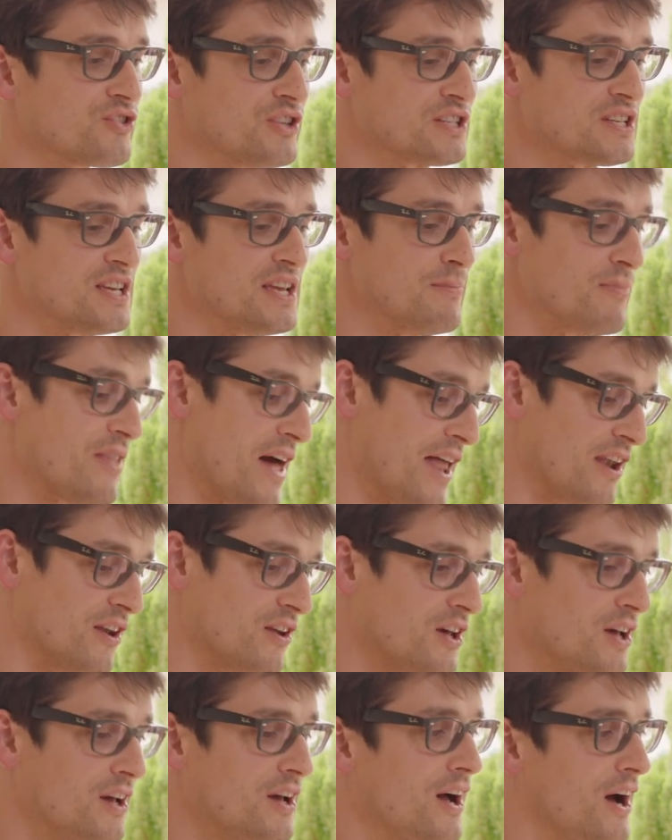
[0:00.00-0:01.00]
The team
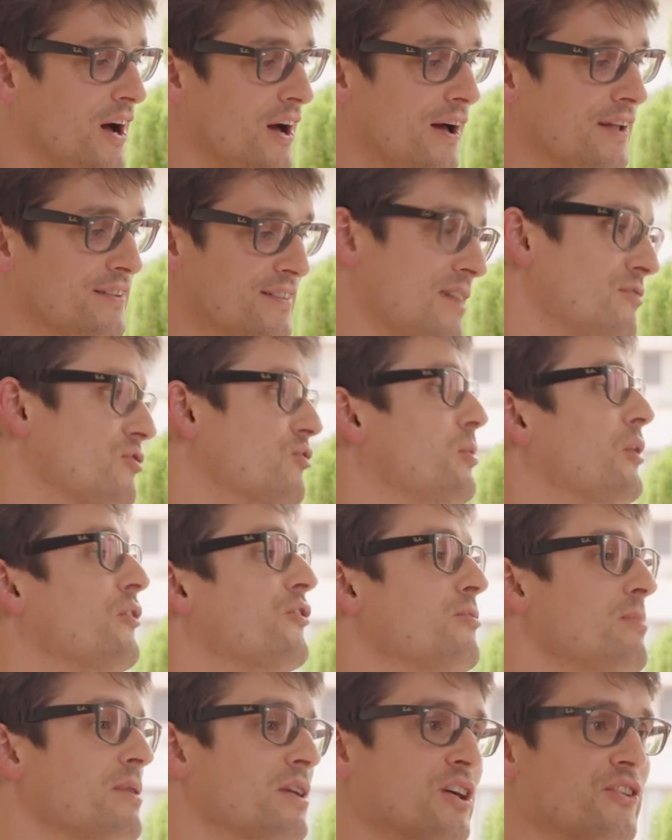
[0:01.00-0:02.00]
then uh, take
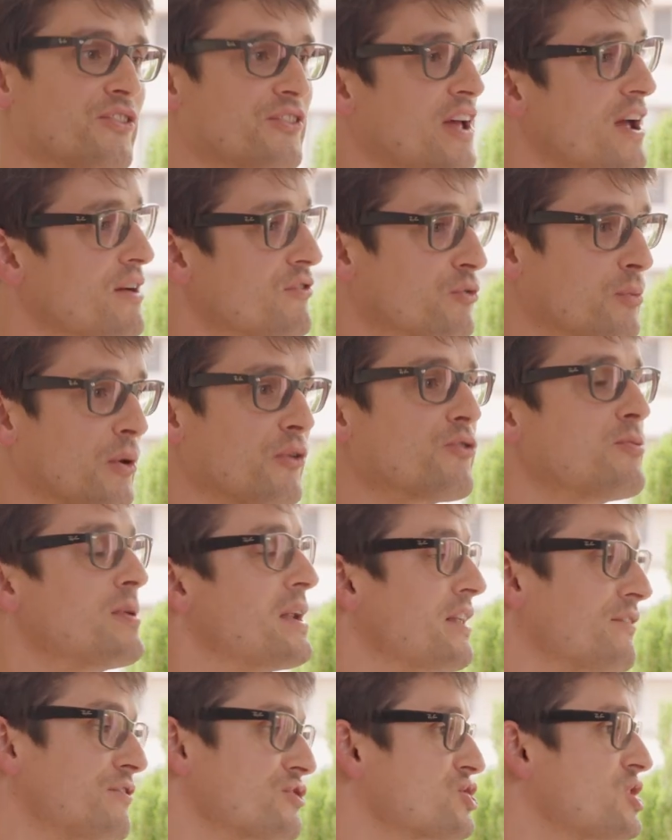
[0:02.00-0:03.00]
responsibility can take
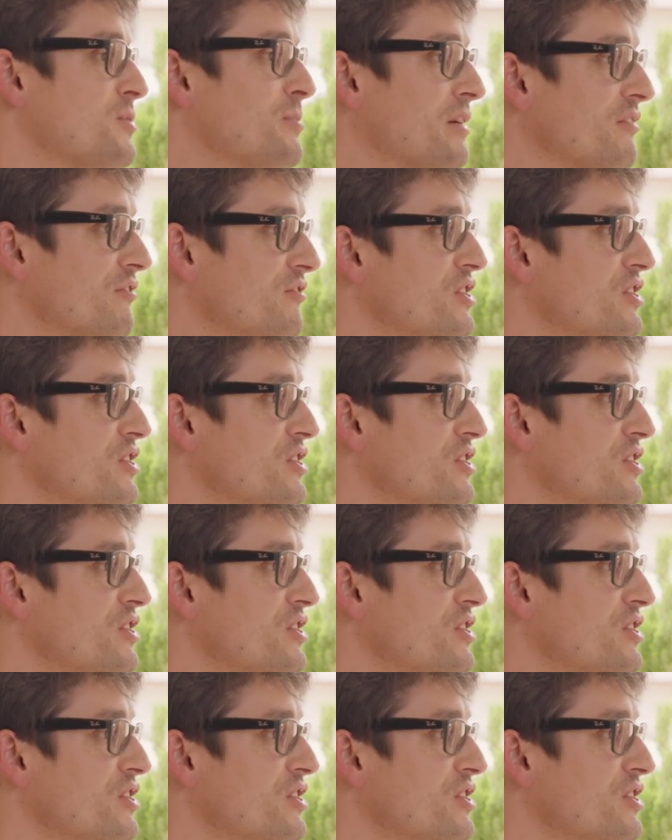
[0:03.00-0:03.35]
responsibility for shipping